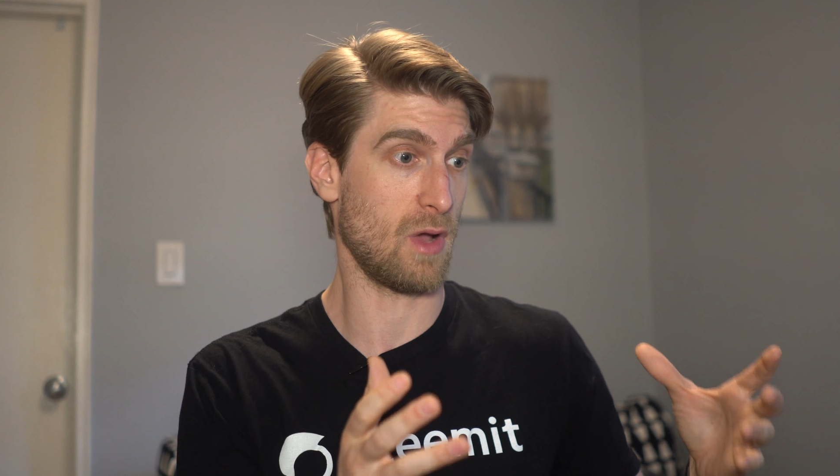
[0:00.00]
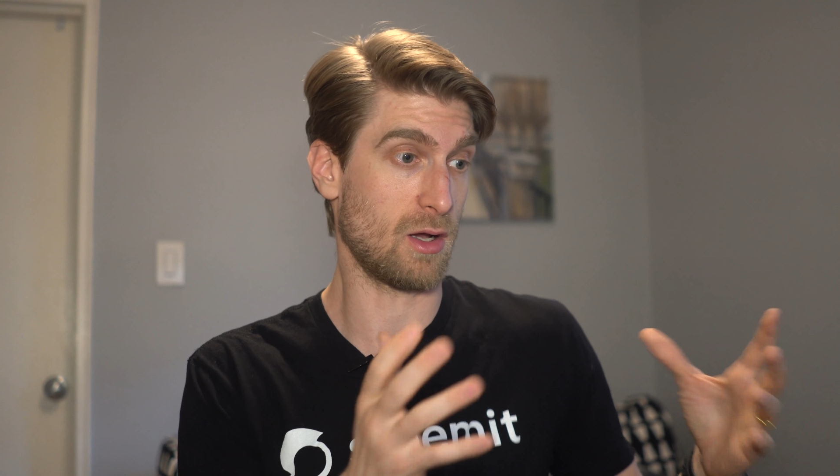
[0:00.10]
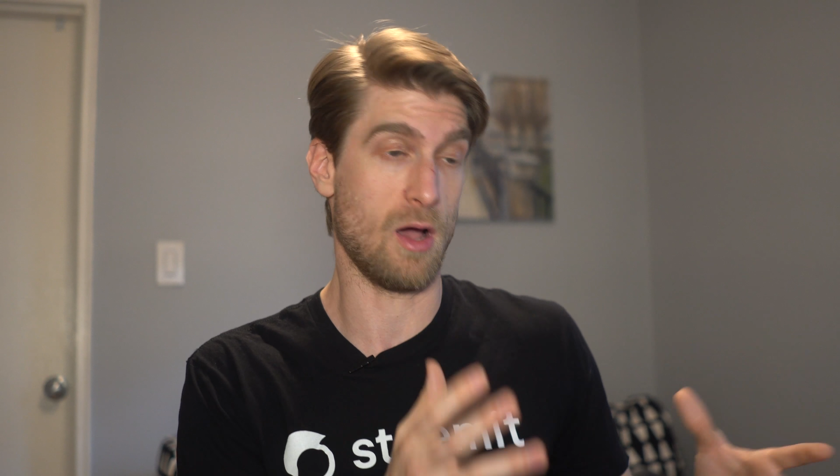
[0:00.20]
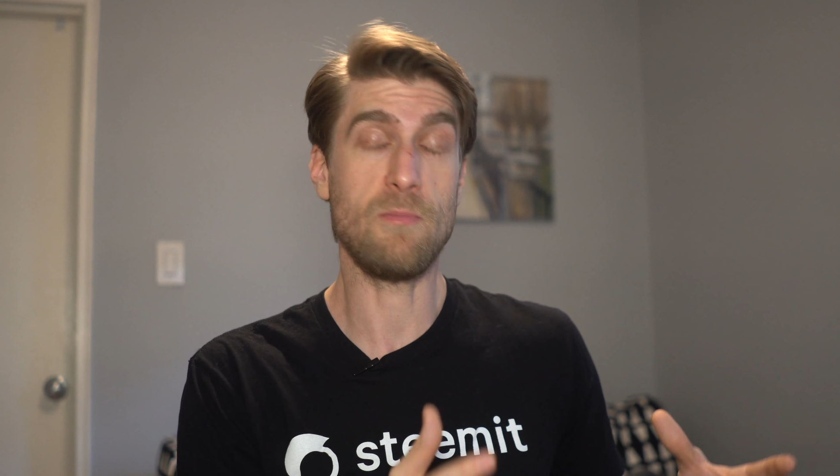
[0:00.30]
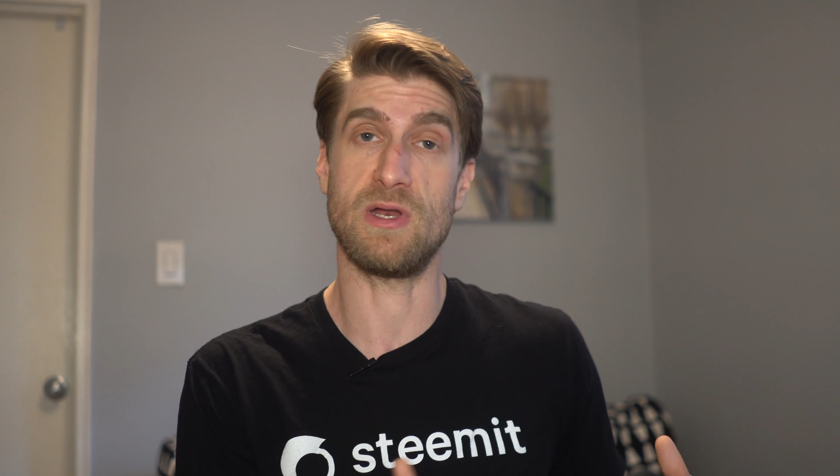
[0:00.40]

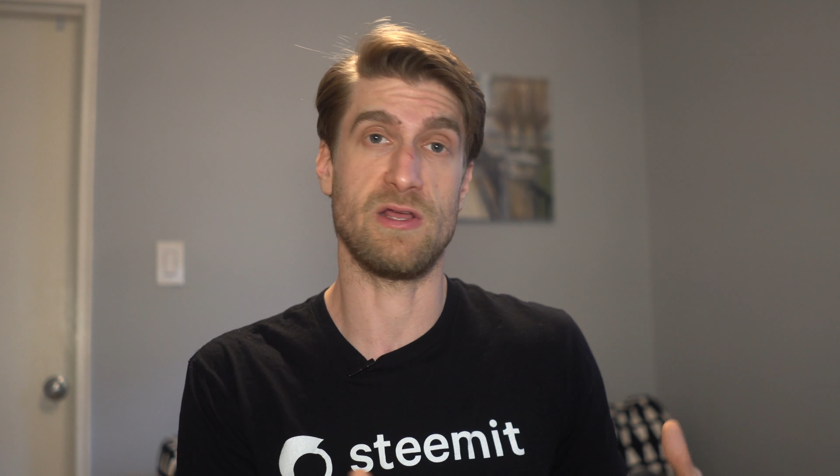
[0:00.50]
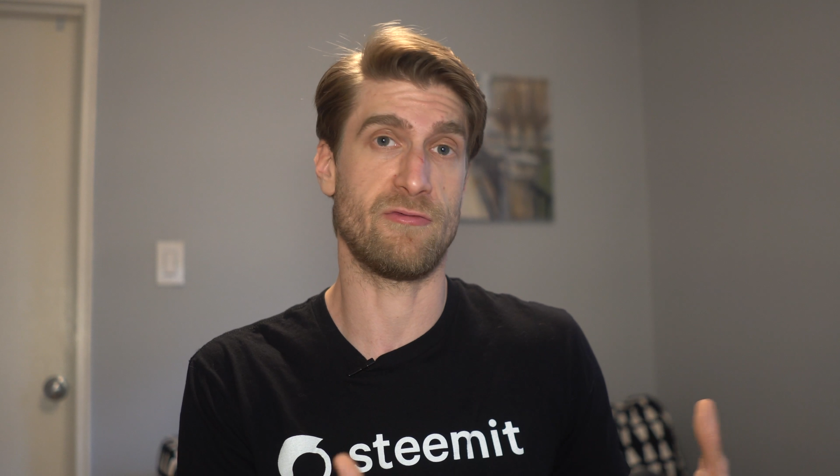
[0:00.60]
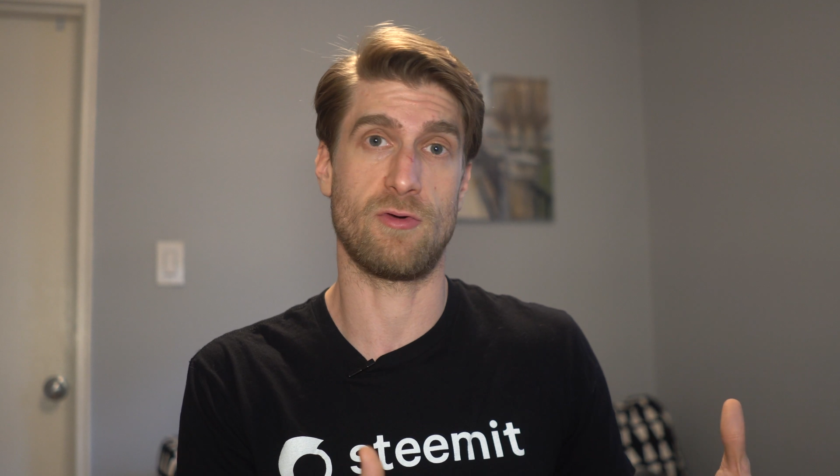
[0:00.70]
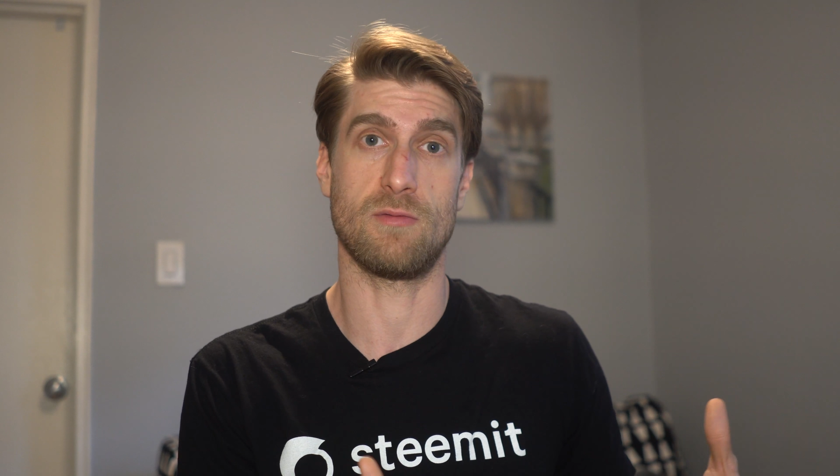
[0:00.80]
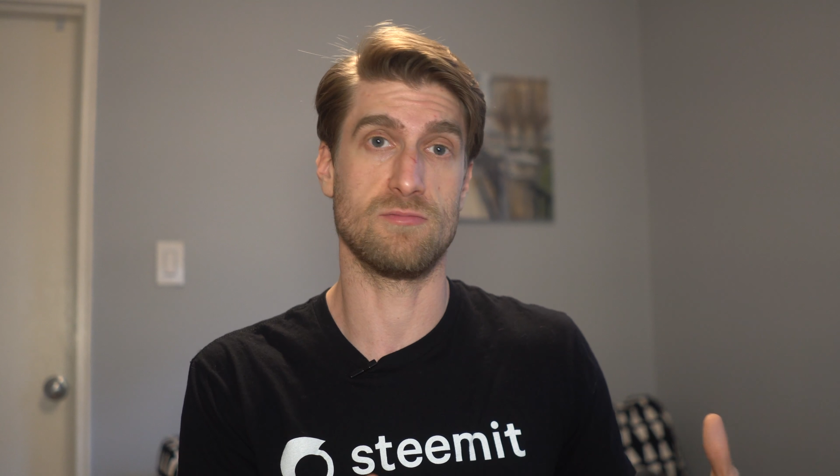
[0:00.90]
a company
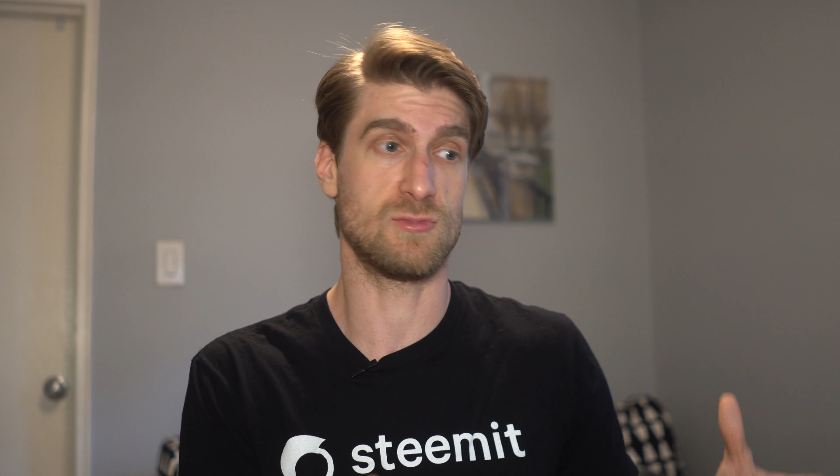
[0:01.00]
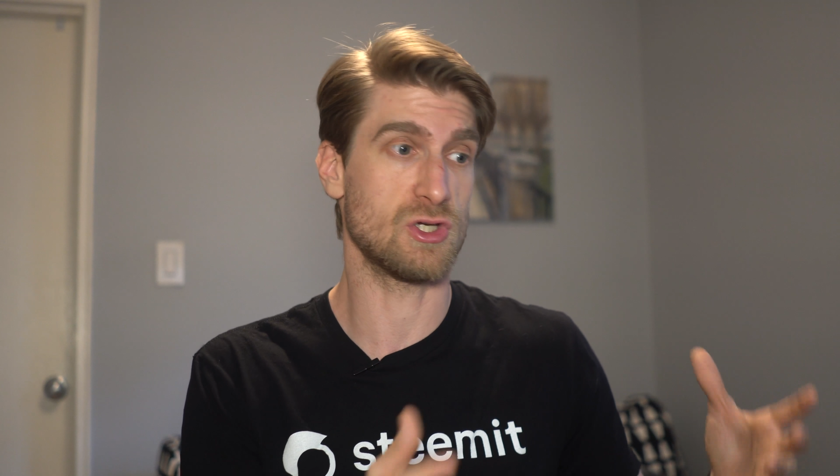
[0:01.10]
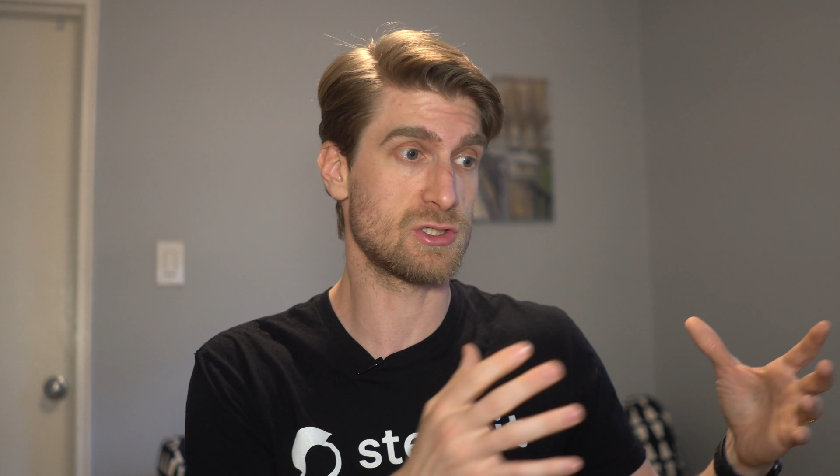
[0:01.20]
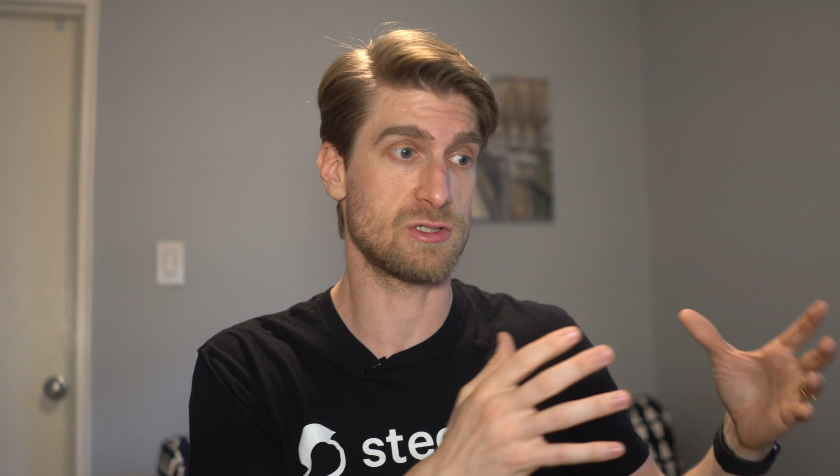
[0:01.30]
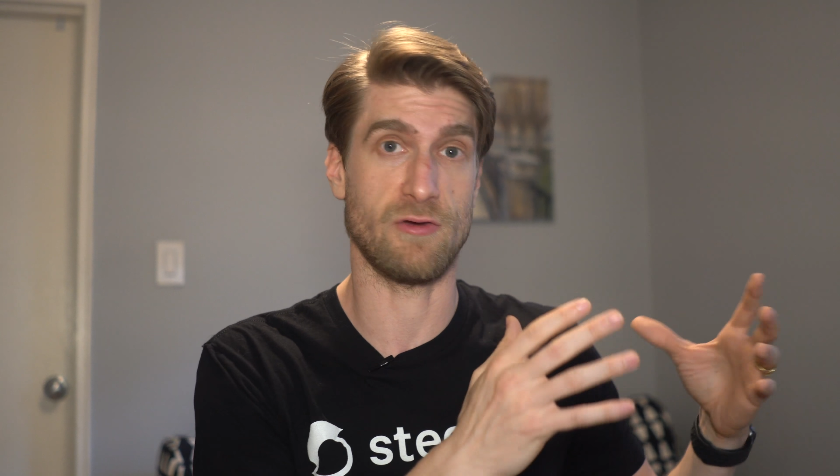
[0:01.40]
from
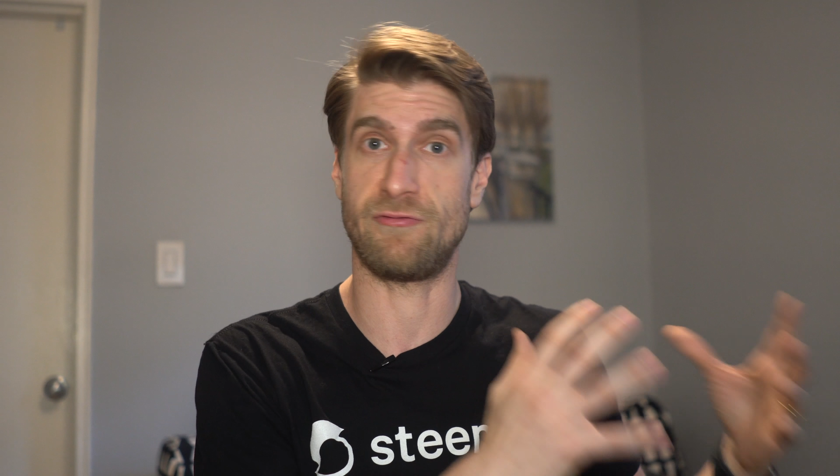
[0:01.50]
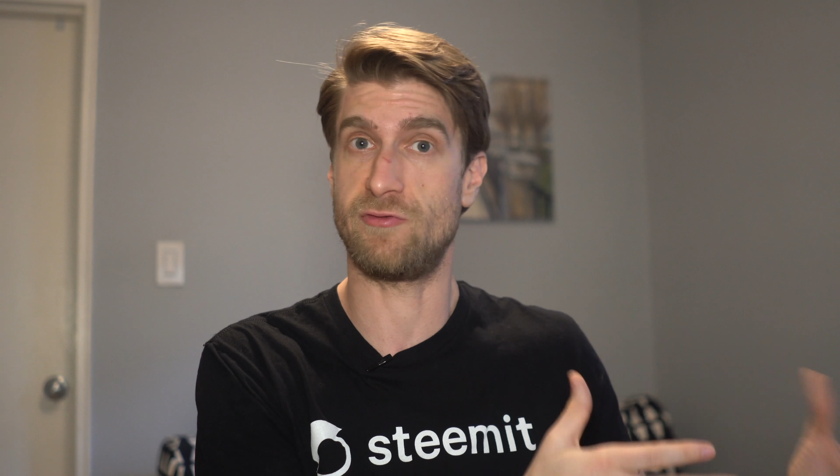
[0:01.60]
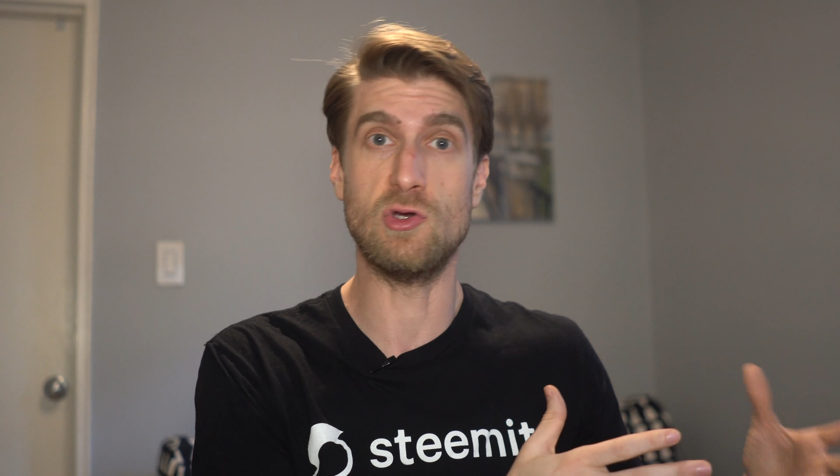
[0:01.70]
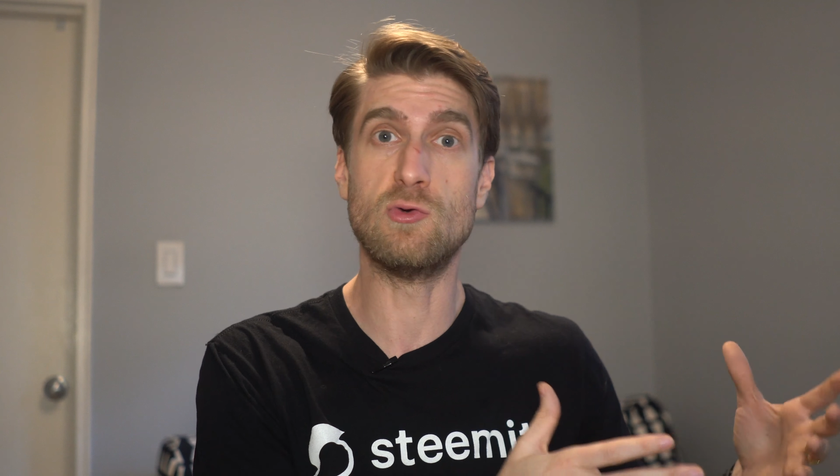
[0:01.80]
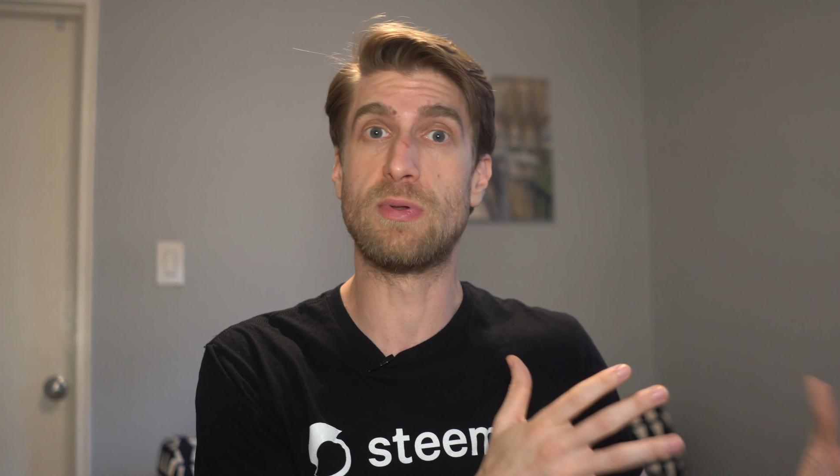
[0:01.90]
just a
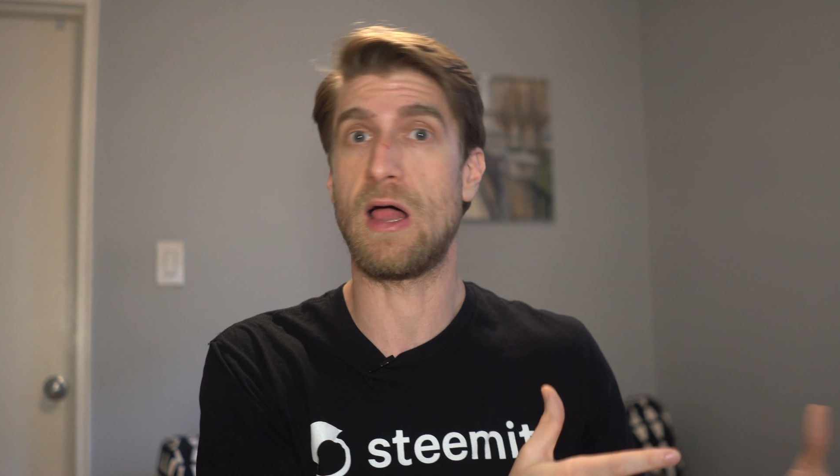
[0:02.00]
few